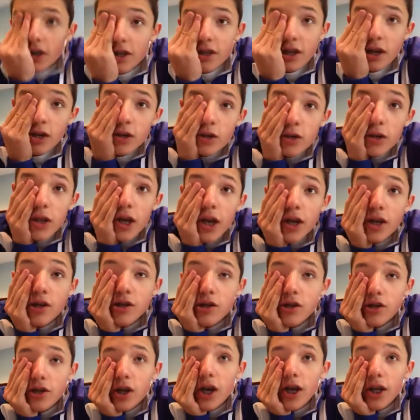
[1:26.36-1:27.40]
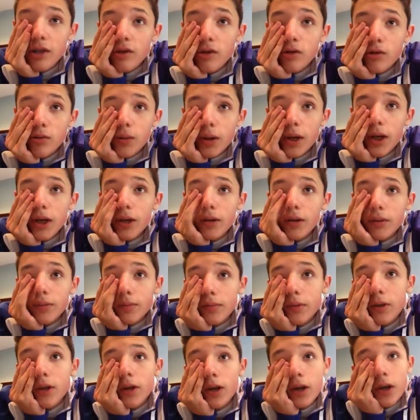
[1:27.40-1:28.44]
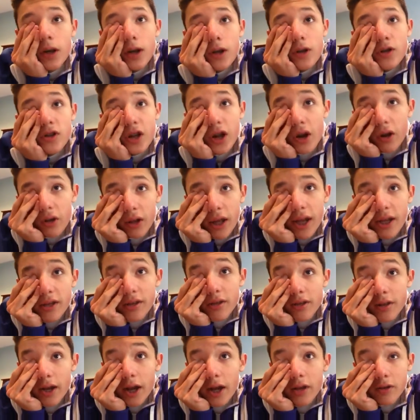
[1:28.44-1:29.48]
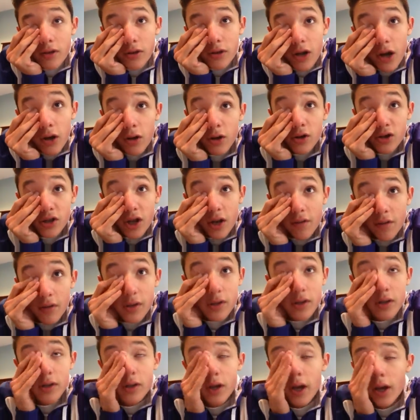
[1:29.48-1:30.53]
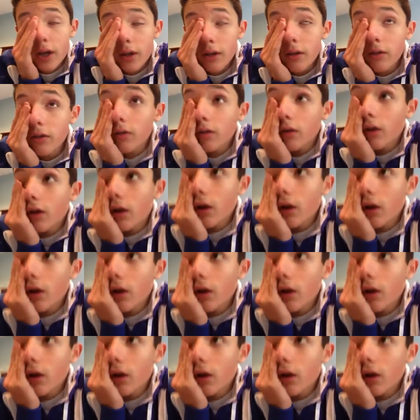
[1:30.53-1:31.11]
Town Hall 9s and Titans, right? It's Town Hall 8s and Titans, it's Town Hall 7s and Titans.